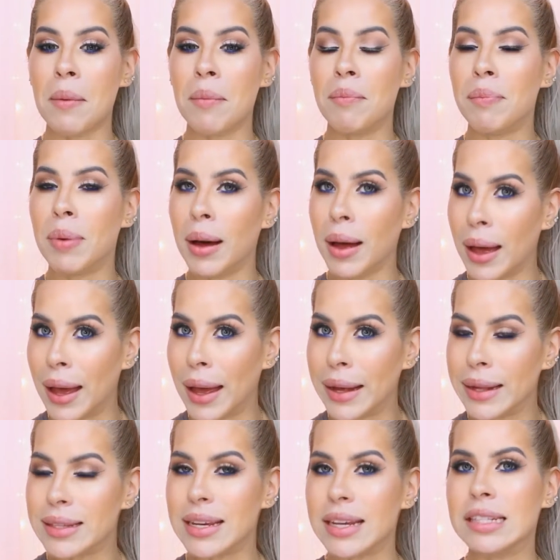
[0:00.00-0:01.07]

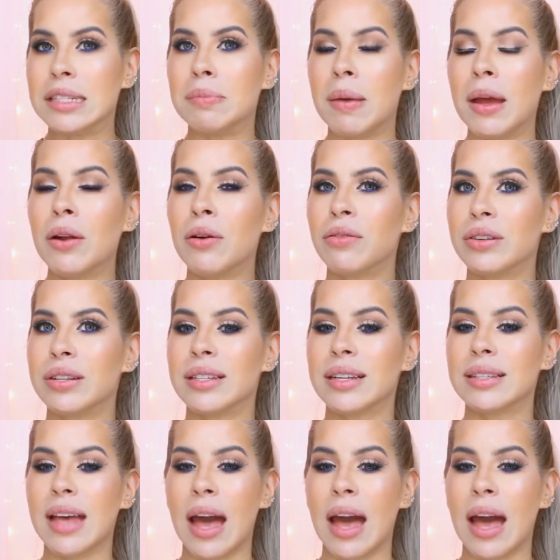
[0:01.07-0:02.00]
But it's been over 6